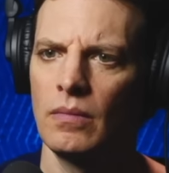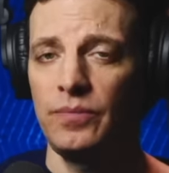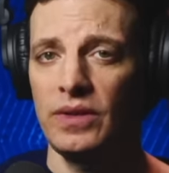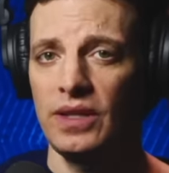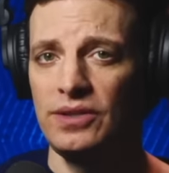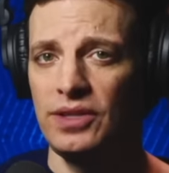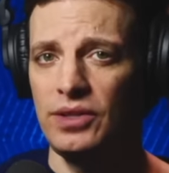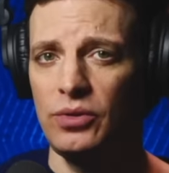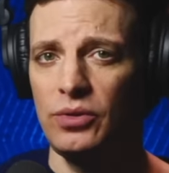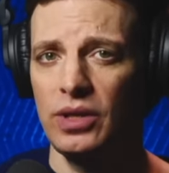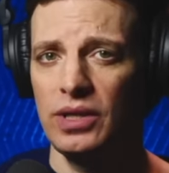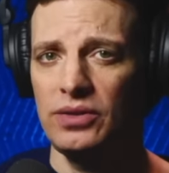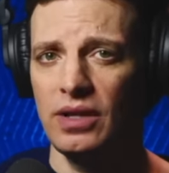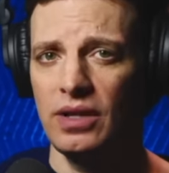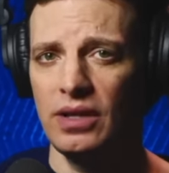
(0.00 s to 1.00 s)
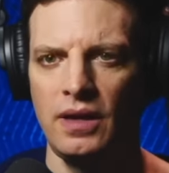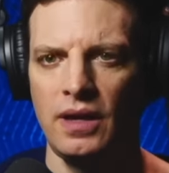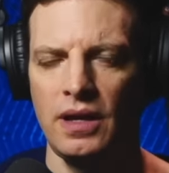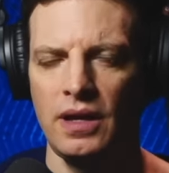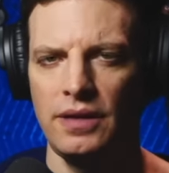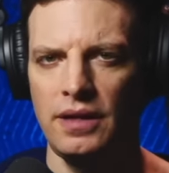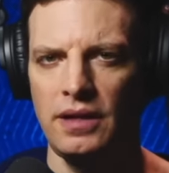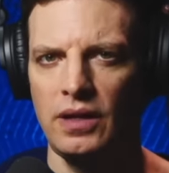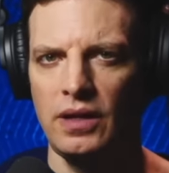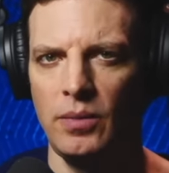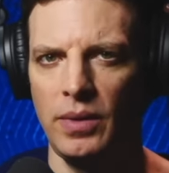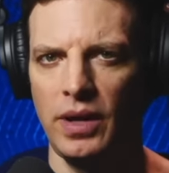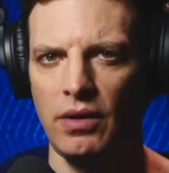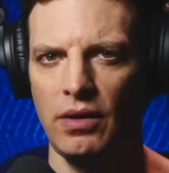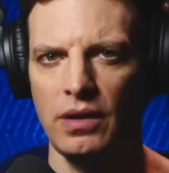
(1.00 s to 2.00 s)
That's interesting. I think in
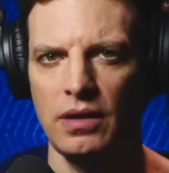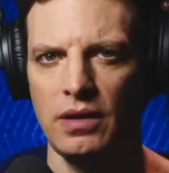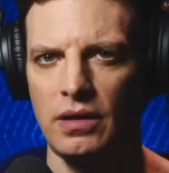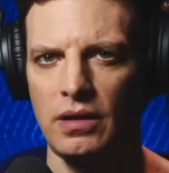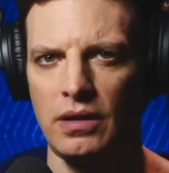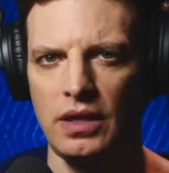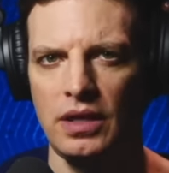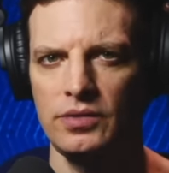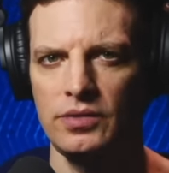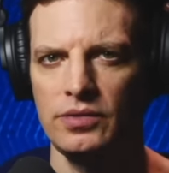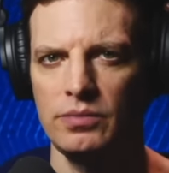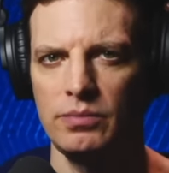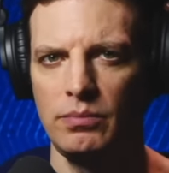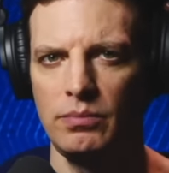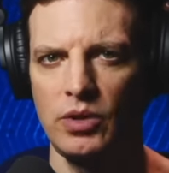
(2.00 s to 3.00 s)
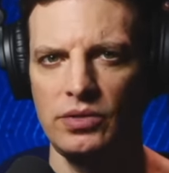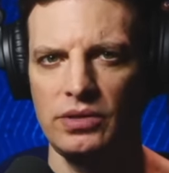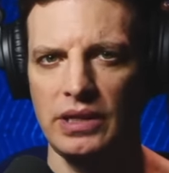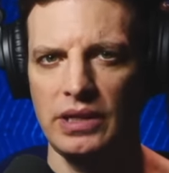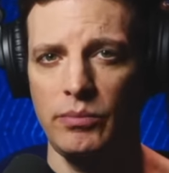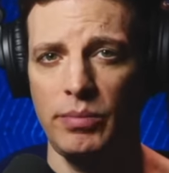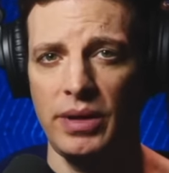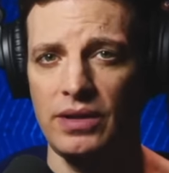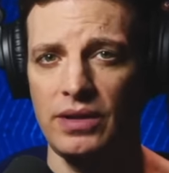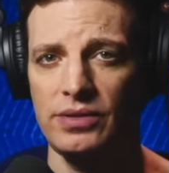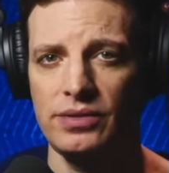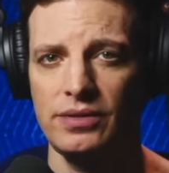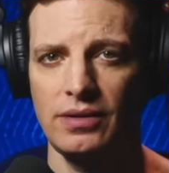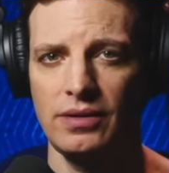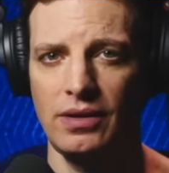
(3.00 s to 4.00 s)
America, it's mostly
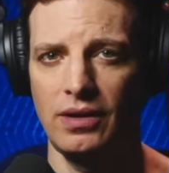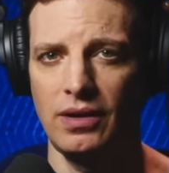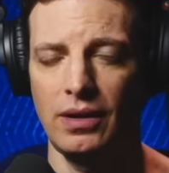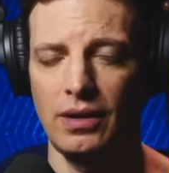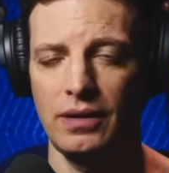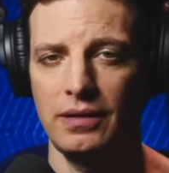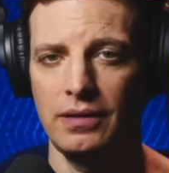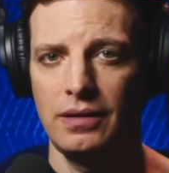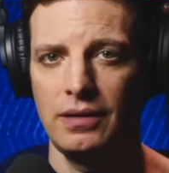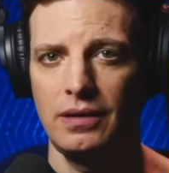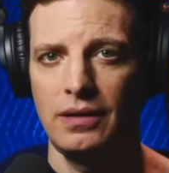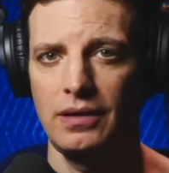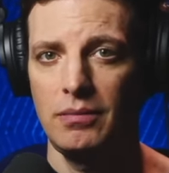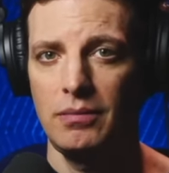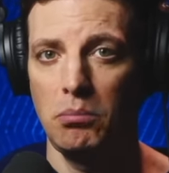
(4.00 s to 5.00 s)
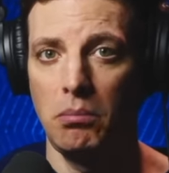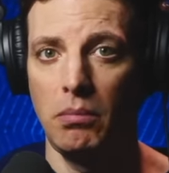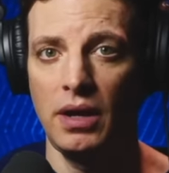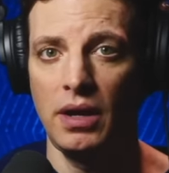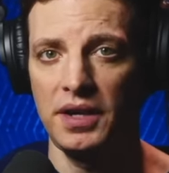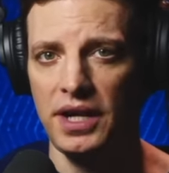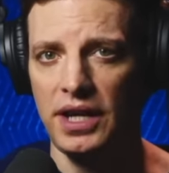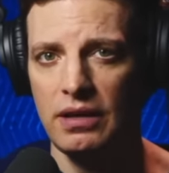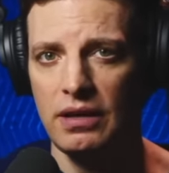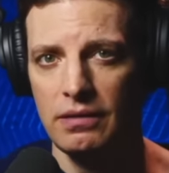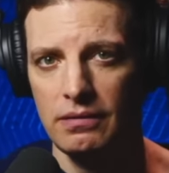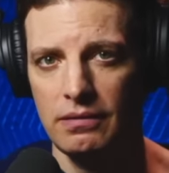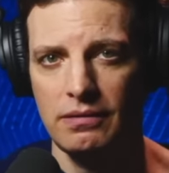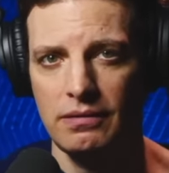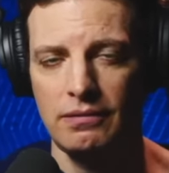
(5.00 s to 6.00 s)
based on money.
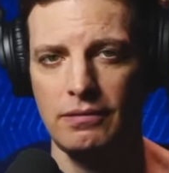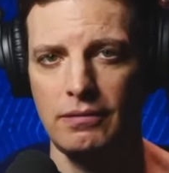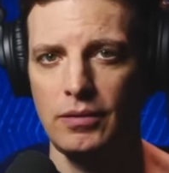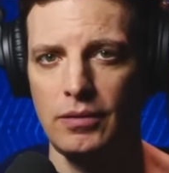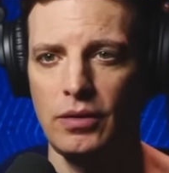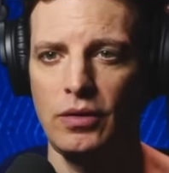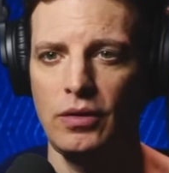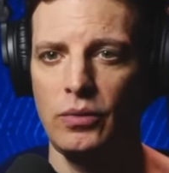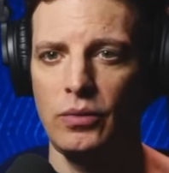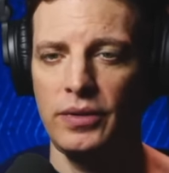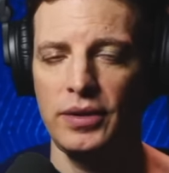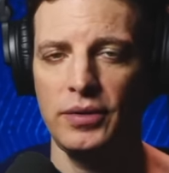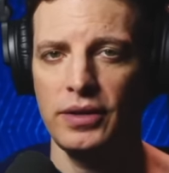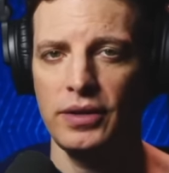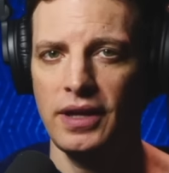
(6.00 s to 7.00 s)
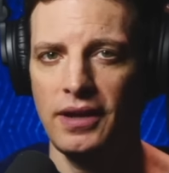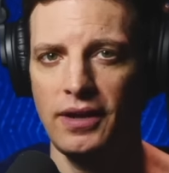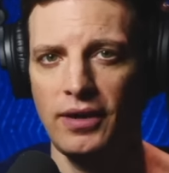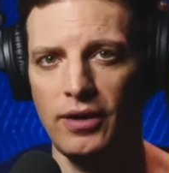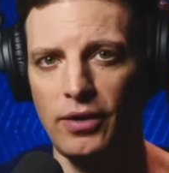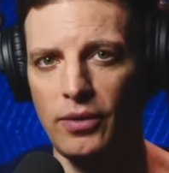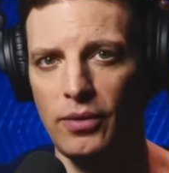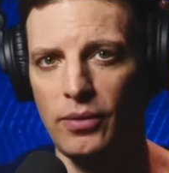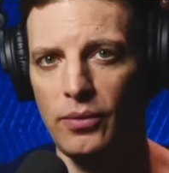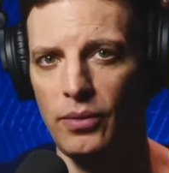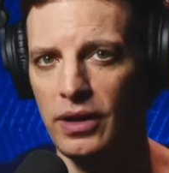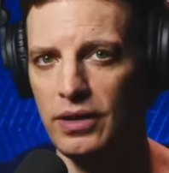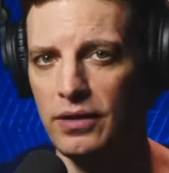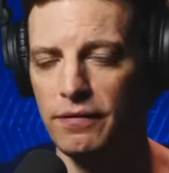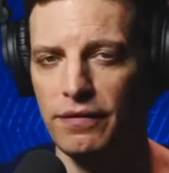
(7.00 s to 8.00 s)
We don't care
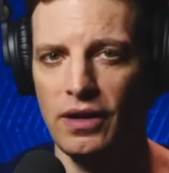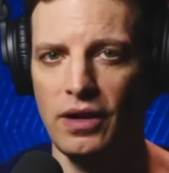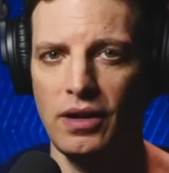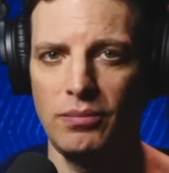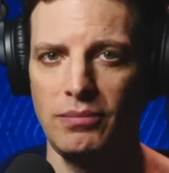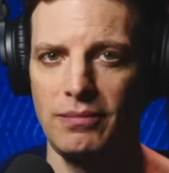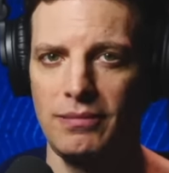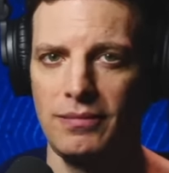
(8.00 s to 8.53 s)
where you're from,